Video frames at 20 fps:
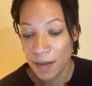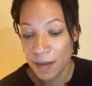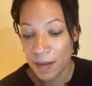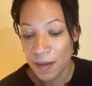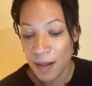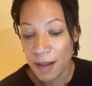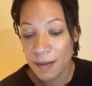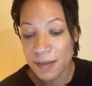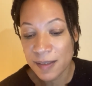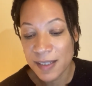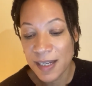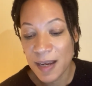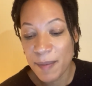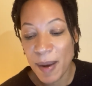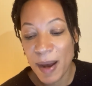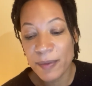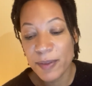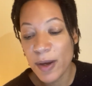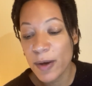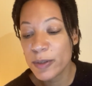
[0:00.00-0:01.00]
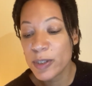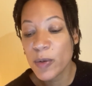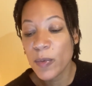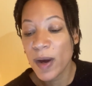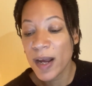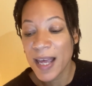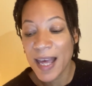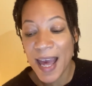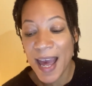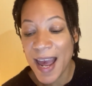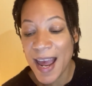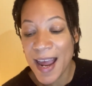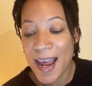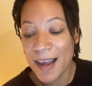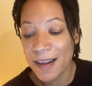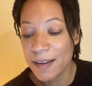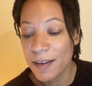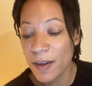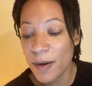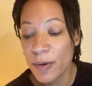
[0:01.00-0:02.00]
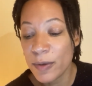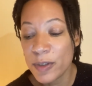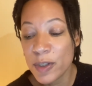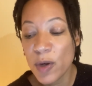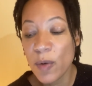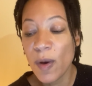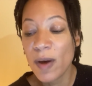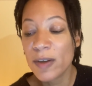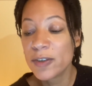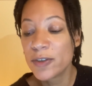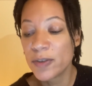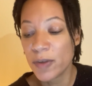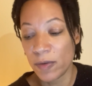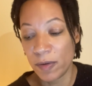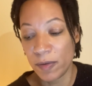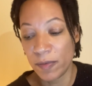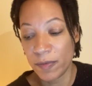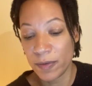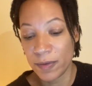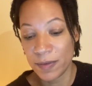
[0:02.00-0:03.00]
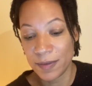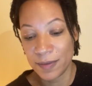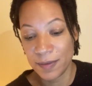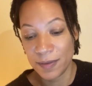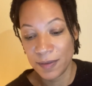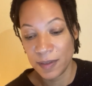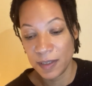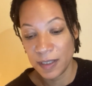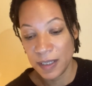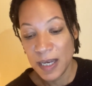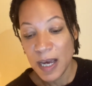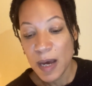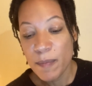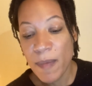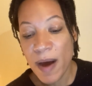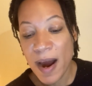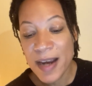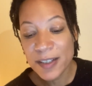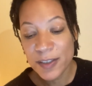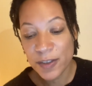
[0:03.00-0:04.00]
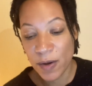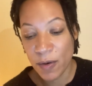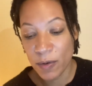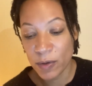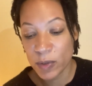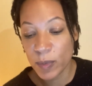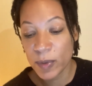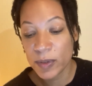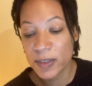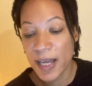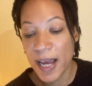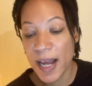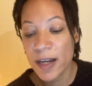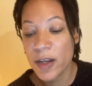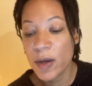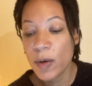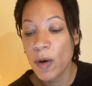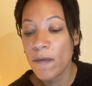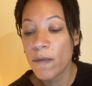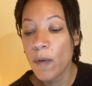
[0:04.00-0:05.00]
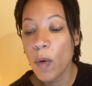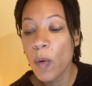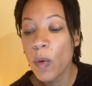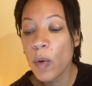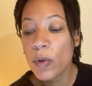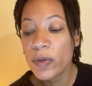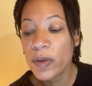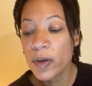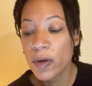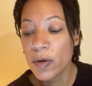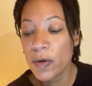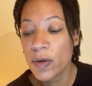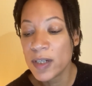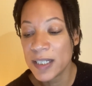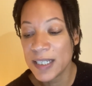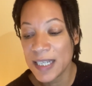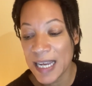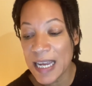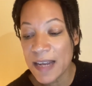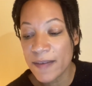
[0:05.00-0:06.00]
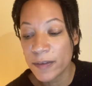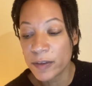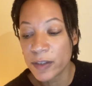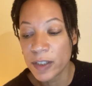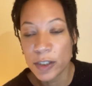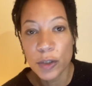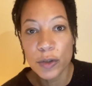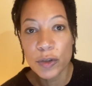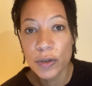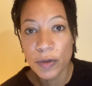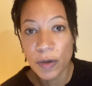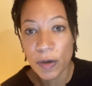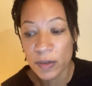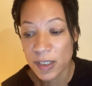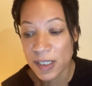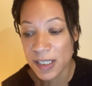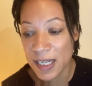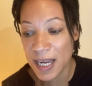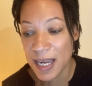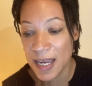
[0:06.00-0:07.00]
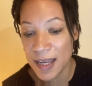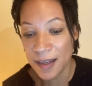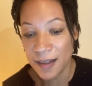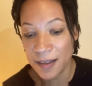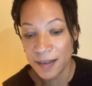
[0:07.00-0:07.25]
I'll sing about those who are gay and those who are sorrowful. My songs will tell you of all the good and evil that you do not see.